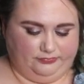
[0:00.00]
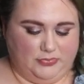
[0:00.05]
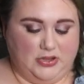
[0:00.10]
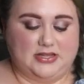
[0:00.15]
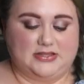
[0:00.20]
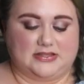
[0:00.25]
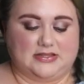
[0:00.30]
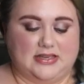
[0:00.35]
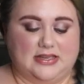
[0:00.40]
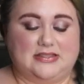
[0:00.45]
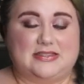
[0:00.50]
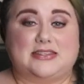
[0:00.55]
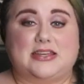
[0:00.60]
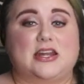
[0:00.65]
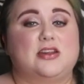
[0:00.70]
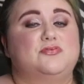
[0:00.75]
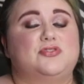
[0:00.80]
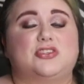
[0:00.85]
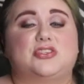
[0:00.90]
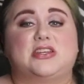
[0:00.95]
But
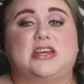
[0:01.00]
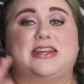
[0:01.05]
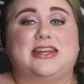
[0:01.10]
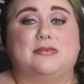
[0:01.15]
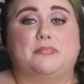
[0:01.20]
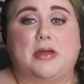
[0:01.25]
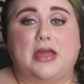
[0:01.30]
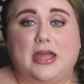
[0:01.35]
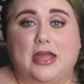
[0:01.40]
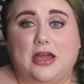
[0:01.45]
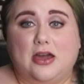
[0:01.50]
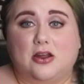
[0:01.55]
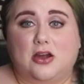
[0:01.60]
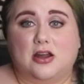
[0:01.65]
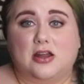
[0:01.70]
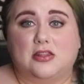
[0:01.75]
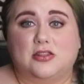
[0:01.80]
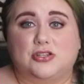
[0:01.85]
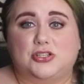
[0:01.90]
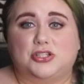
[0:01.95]
instead of just hitting pan
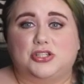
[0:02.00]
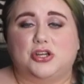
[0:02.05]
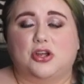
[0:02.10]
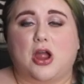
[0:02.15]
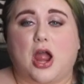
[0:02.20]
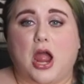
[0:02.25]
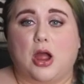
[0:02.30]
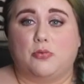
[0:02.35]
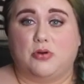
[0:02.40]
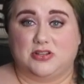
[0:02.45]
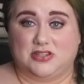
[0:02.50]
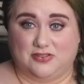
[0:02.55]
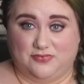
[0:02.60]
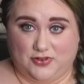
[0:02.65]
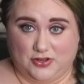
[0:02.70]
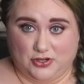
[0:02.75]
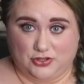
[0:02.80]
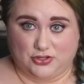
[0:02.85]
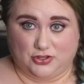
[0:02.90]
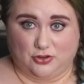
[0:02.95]
on it this year, I want to
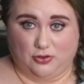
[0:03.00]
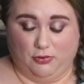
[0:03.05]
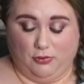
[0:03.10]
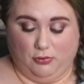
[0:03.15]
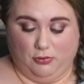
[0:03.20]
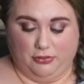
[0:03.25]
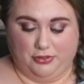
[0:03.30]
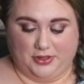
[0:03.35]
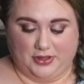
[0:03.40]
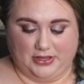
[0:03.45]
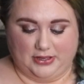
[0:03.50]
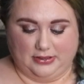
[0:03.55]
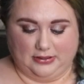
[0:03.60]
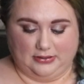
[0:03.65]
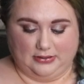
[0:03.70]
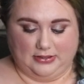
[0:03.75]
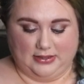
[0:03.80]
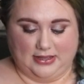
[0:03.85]
finish the whole thing.